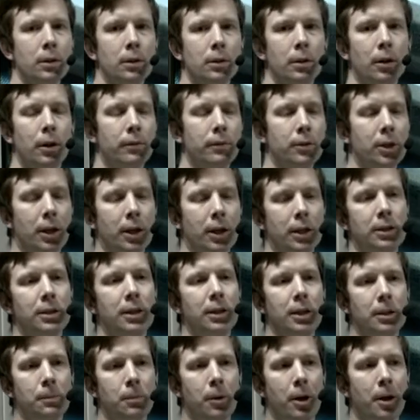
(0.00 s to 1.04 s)
of the
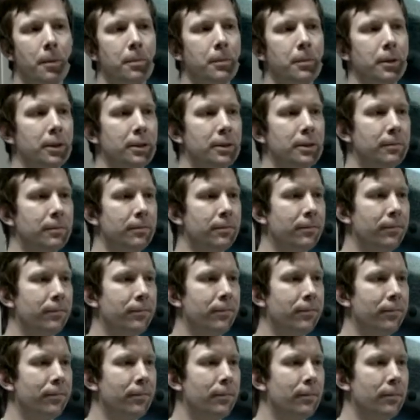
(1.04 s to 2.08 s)
IT department.
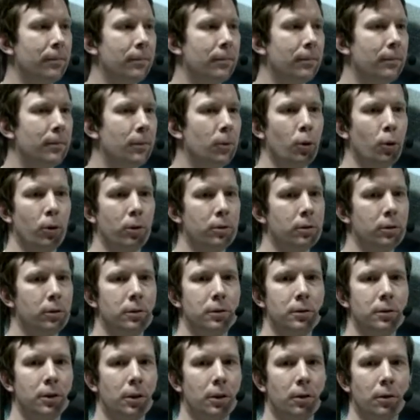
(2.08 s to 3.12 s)
Not
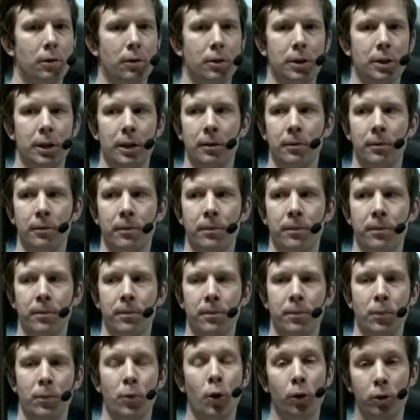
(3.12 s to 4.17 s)
just security,
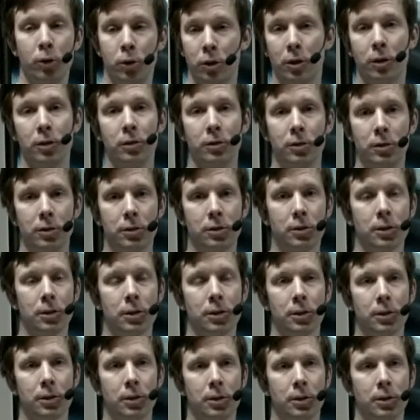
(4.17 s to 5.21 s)
not just
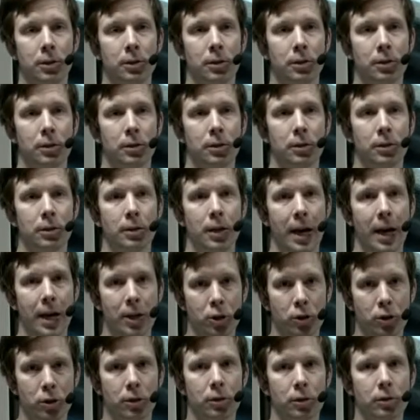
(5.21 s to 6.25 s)

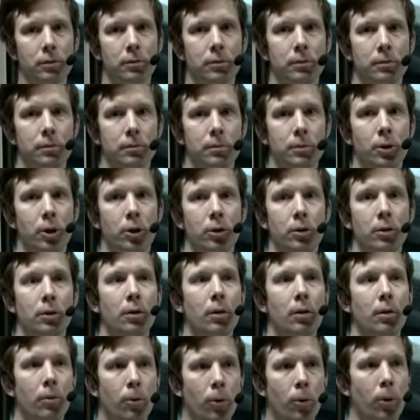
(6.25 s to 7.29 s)
Azure, but
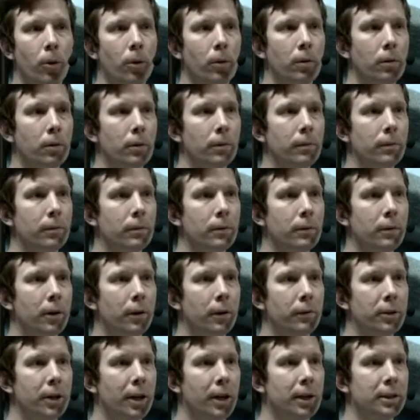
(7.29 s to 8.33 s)
all of
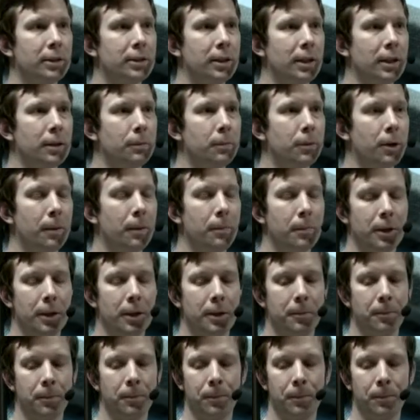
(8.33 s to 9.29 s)
the IT department.